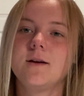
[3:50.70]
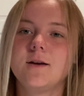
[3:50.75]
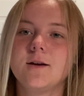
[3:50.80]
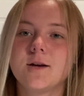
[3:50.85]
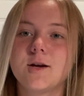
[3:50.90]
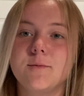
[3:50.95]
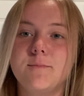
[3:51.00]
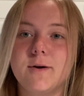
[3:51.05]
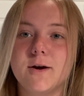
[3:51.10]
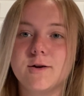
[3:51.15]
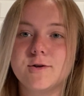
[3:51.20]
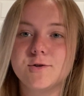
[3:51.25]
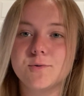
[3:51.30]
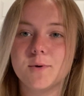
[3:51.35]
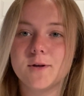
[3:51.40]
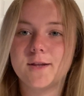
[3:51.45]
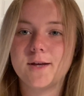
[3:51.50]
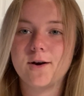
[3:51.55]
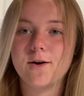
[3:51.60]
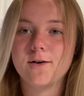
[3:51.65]
compared to
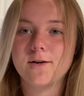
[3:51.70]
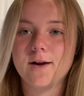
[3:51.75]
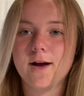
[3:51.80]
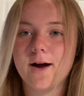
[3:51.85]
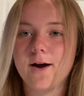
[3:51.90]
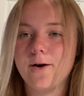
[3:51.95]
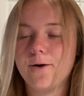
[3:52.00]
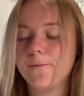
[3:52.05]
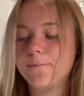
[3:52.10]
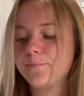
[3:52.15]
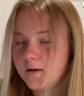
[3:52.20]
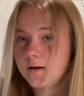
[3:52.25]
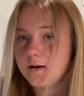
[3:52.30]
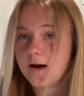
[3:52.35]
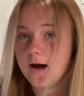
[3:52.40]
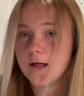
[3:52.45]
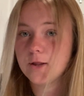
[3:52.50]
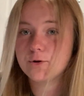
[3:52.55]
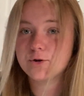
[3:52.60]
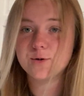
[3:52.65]
what they are now.
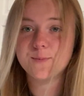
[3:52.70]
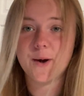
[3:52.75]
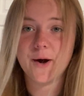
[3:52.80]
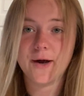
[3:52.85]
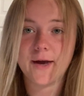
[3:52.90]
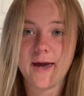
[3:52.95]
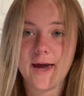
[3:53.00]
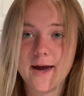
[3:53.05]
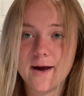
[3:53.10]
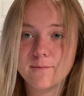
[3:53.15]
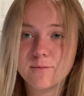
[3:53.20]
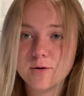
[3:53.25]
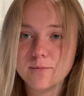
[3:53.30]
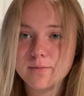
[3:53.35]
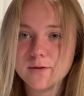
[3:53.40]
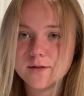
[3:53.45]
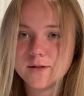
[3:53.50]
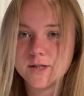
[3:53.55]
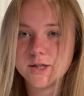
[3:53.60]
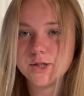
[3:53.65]
I learned about camera
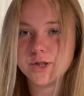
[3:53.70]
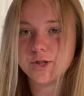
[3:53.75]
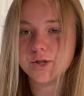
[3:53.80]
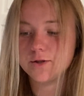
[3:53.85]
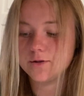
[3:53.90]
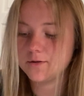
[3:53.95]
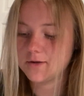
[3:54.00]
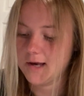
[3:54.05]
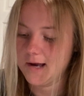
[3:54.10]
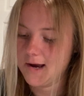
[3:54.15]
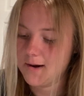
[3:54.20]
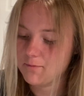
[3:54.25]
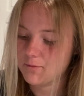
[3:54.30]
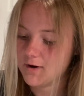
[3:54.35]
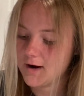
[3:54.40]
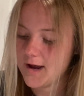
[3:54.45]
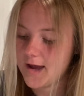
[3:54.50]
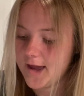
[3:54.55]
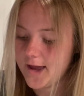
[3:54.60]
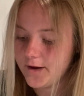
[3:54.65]
positions,
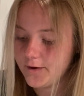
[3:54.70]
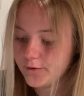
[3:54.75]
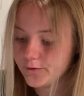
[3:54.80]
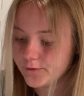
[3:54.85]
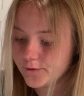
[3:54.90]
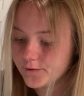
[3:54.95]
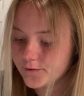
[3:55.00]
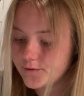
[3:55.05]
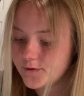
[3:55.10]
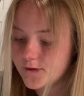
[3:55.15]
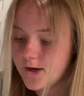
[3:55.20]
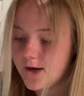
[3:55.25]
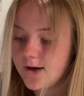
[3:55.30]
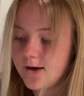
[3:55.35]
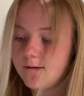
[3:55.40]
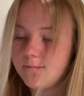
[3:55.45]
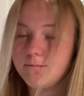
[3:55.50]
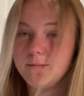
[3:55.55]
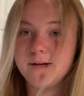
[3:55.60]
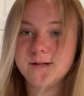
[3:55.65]
camera angles,
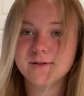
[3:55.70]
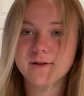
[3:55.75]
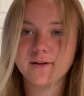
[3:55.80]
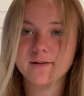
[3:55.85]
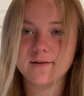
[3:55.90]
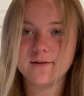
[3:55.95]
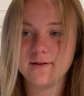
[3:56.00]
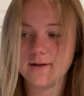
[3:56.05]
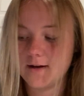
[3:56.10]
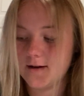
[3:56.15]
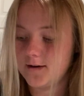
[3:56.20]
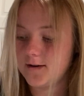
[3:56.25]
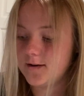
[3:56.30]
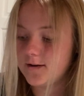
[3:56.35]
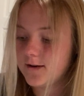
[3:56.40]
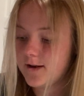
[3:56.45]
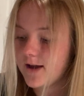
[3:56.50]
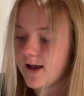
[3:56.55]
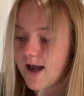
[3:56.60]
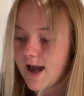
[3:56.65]
mise-en-scène,
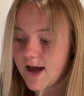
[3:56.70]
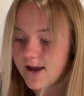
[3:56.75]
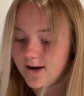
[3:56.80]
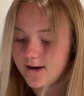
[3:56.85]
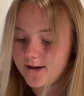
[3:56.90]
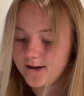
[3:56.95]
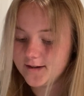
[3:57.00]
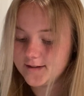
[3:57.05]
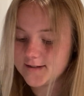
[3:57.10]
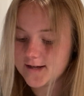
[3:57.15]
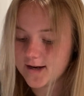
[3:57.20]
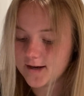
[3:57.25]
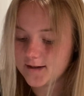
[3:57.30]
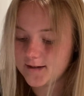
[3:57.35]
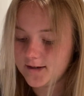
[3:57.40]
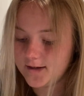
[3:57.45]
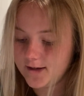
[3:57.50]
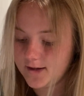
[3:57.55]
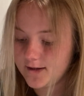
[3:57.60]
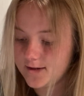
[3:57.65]
editing
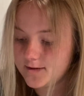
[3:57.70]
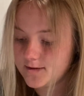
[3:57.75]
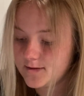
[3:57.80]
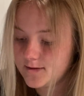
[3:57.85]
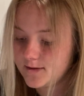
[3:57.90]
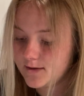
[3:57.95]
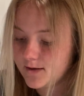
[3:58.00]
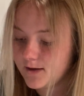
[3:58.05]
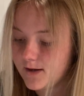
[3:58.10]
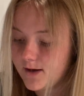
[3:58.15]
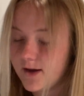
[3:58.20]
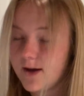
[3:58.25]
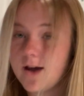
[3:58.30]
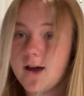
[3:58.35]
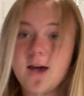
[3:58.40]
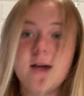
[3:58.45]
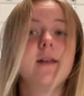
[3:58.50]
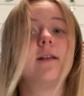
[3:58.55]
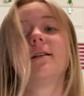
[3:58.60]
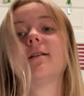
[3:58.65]
techniques,
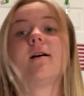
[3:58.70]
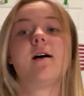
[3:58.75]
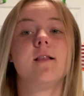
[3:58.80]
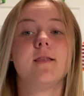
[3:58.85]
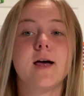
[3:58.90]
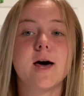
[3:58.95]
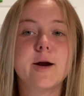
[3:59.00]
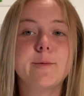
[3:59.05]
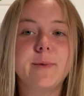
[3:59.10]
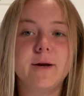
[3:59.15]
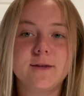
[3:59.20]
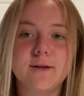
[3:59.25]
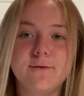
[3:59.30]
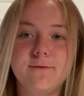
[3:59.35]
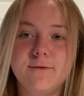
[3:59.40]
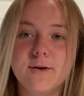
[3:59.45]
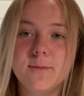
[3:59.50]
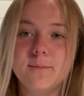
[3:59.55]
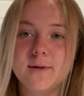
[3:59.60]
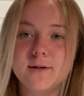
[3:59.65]
and a lot about the
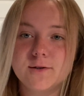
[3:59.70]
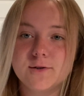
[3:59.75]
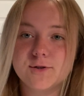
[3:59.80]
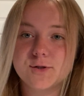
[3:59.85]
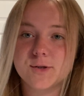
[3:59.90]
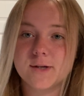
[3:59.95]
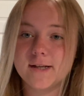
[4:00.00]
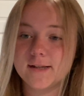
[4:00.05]
film industry